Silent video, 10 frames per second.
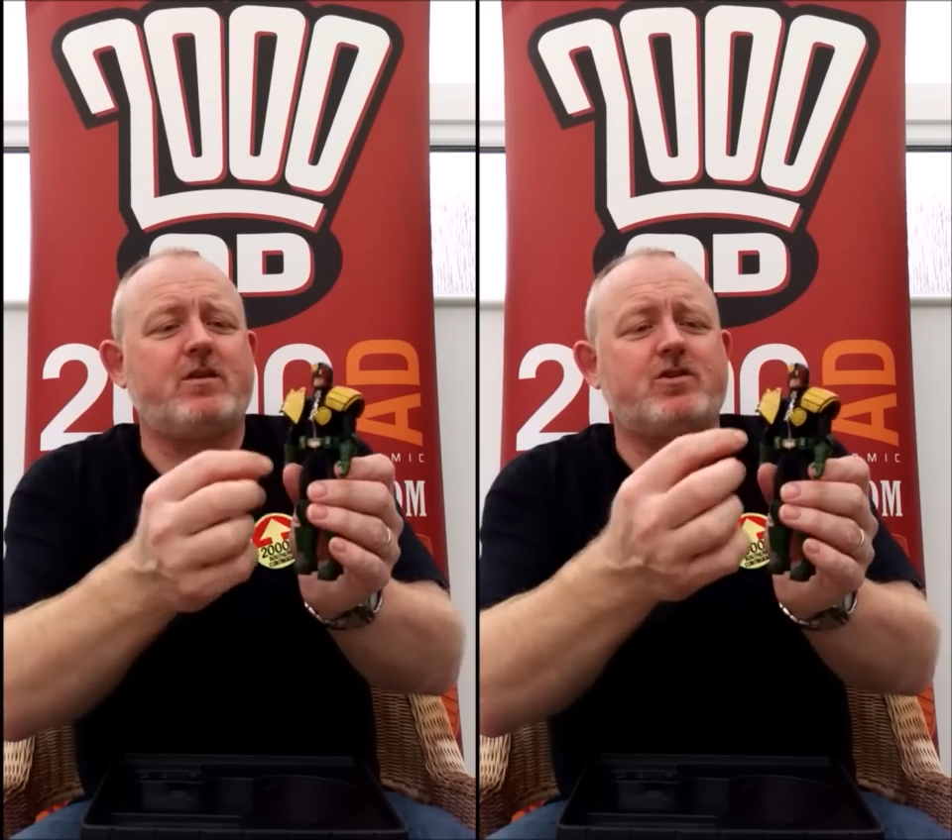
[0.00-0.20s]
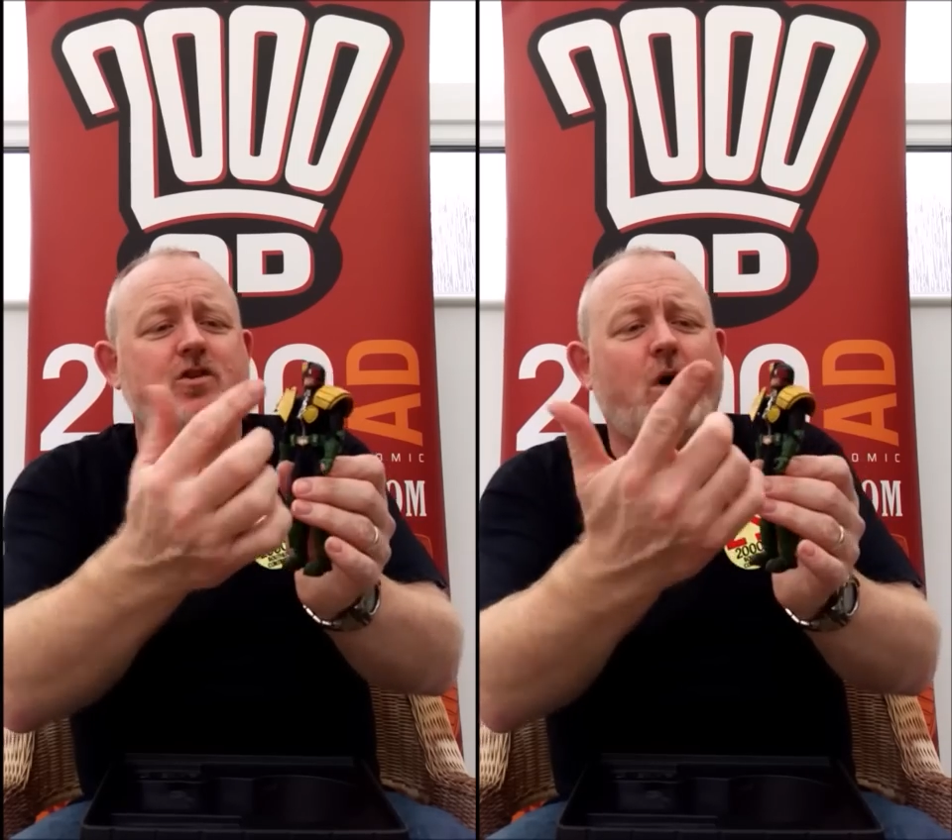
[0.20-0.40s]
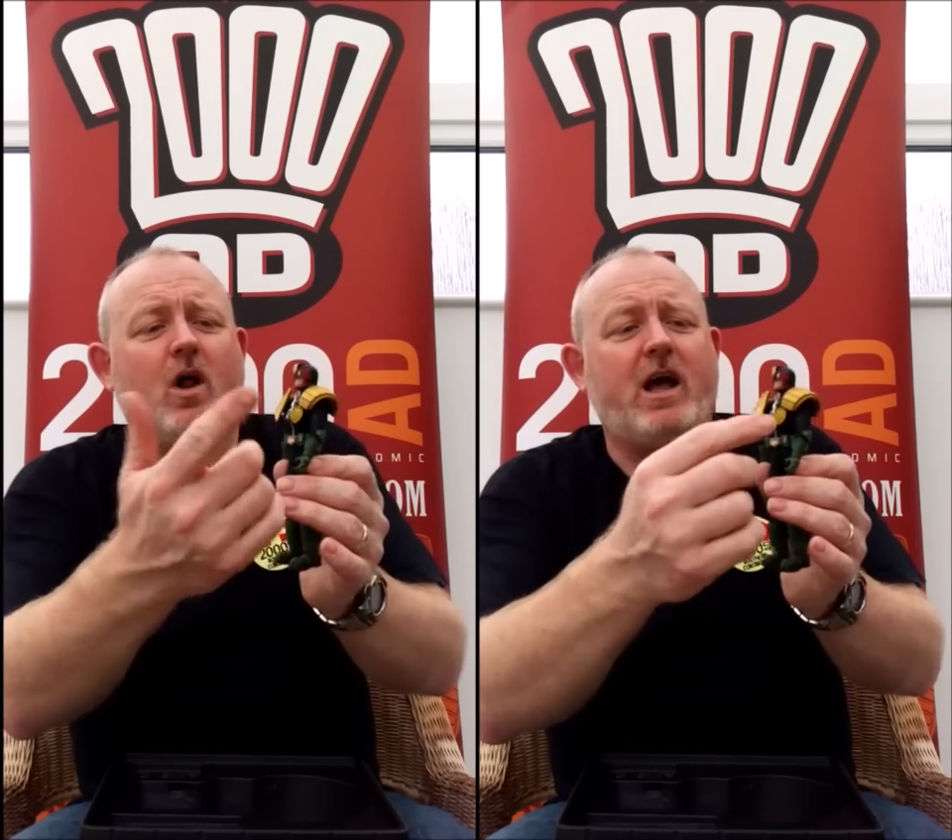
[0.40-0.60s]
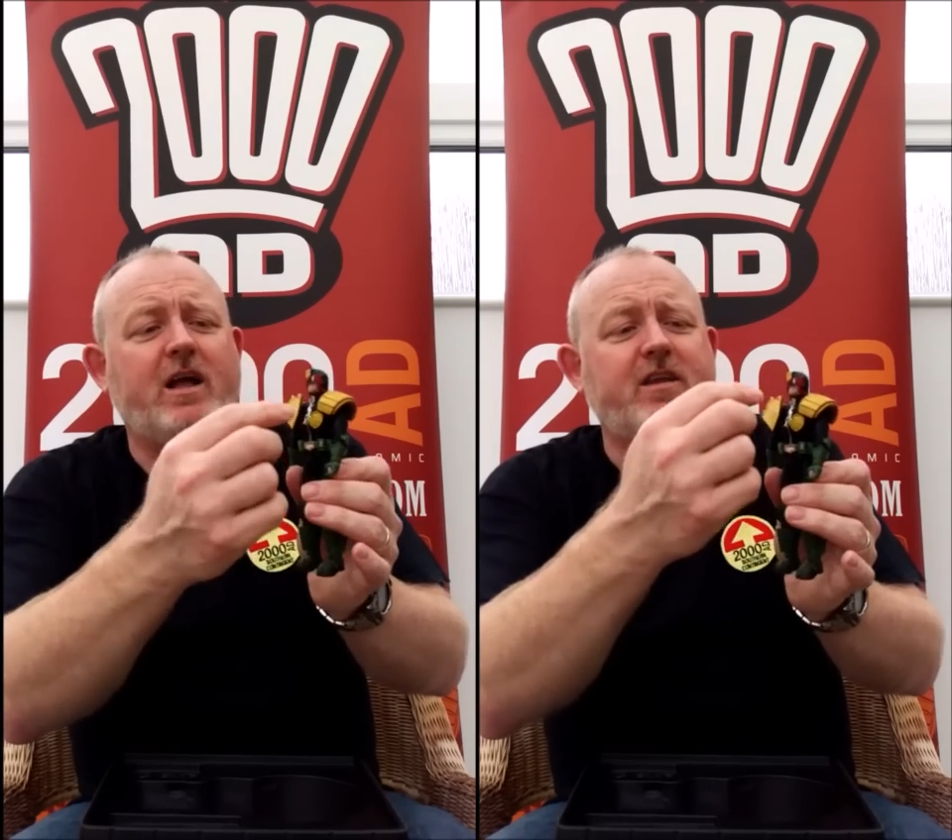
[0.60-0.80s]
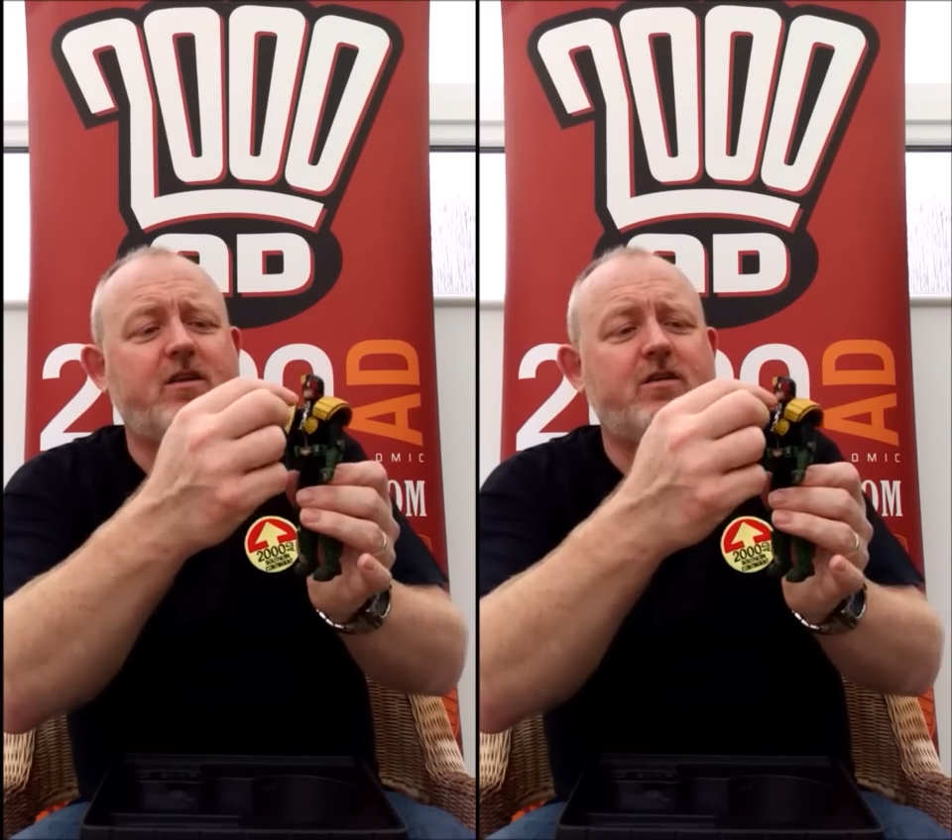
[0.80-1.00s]
So all I
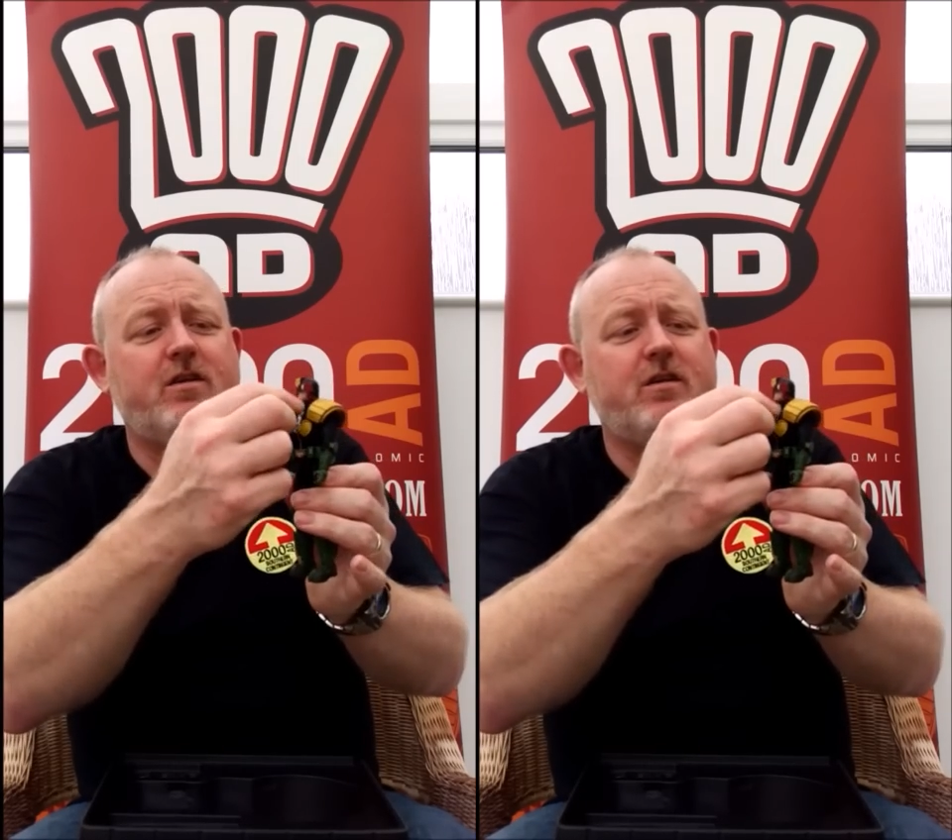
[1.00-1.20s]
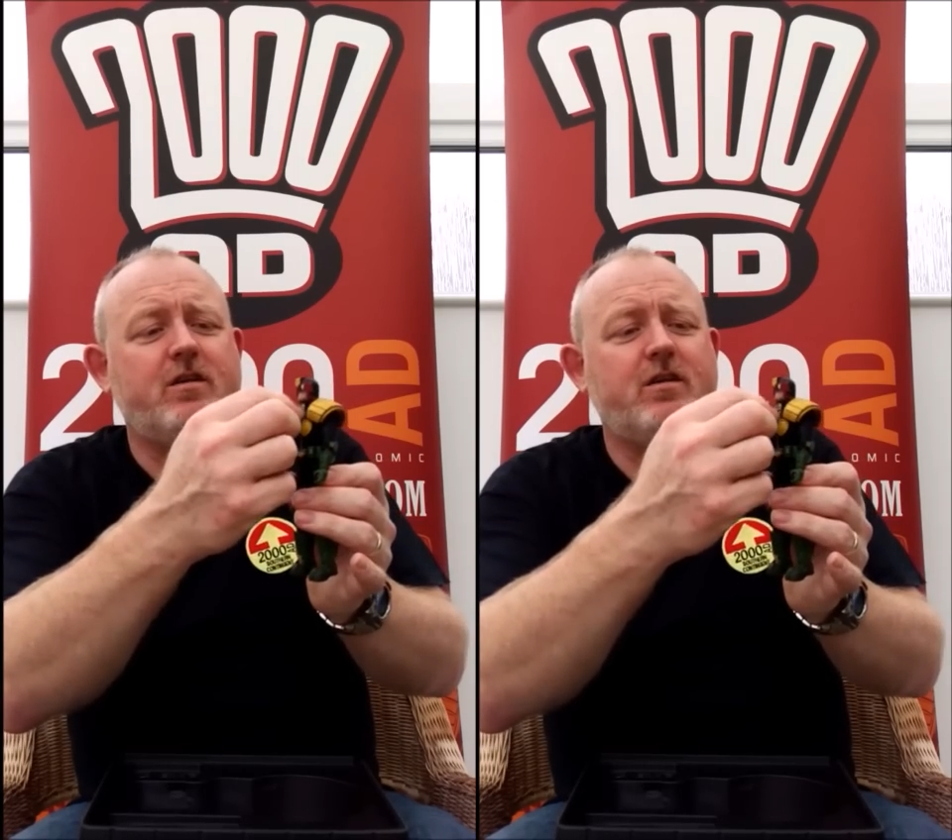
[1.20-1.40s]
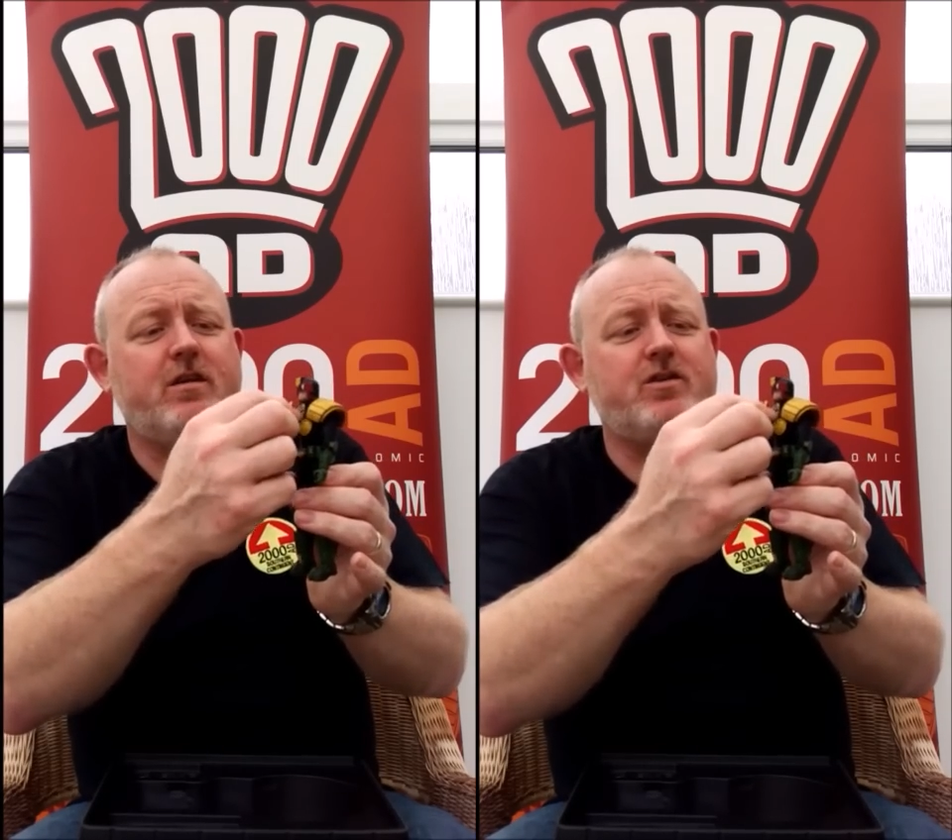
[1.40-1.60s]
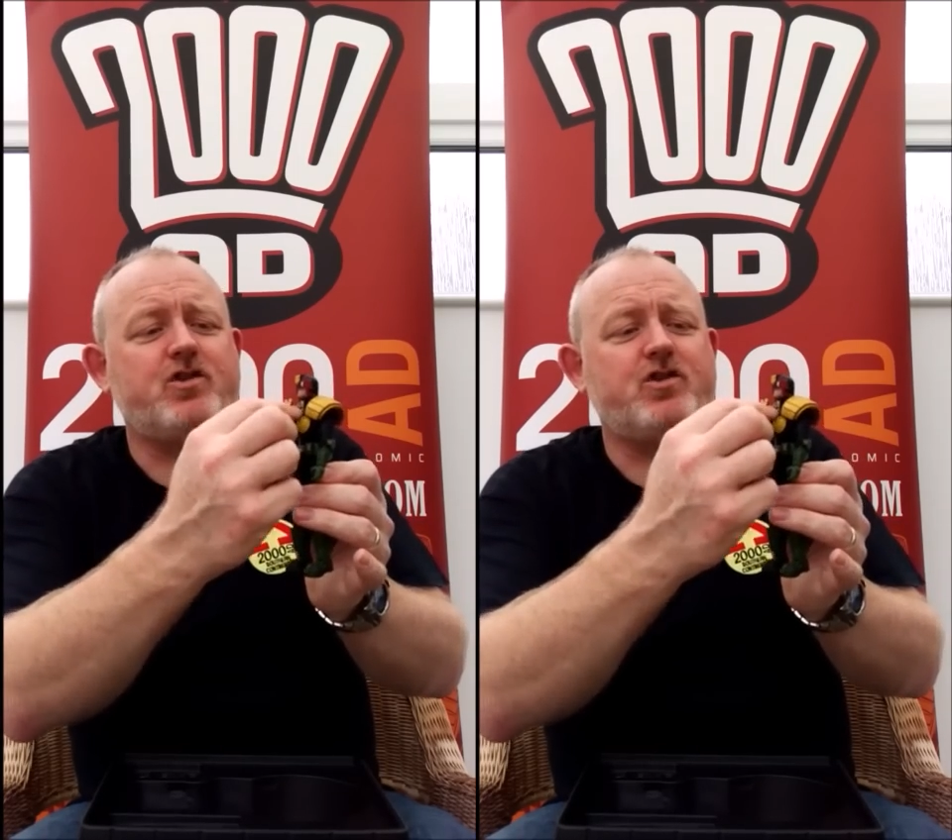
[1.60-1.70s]
did is